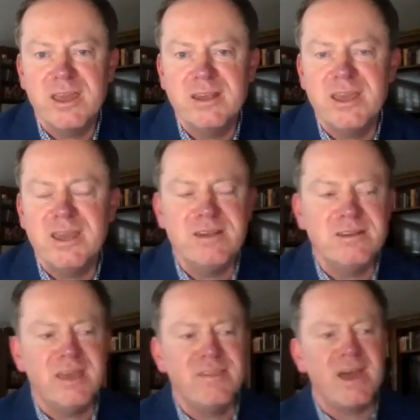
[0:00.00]

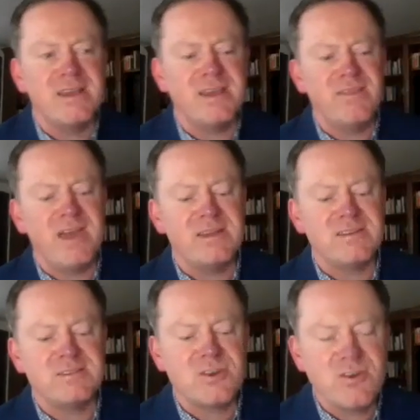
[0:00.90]
and that
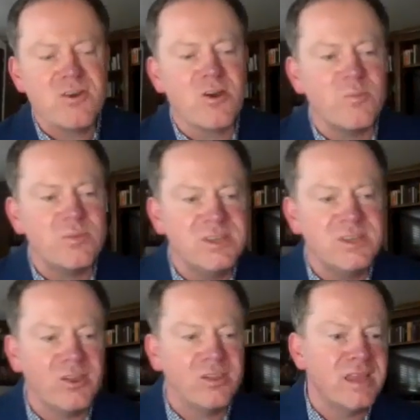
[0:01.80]
term,
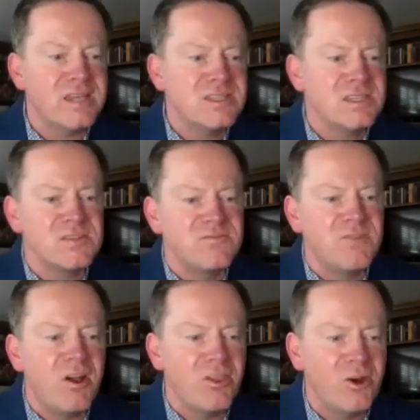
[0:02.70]
you know, lets us
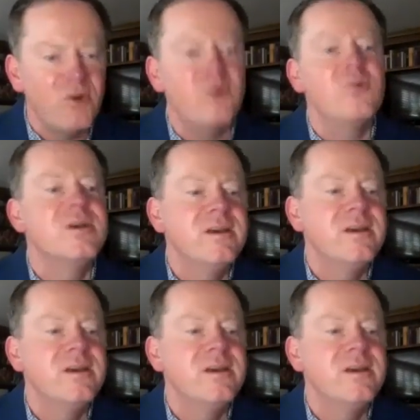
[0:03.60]
follow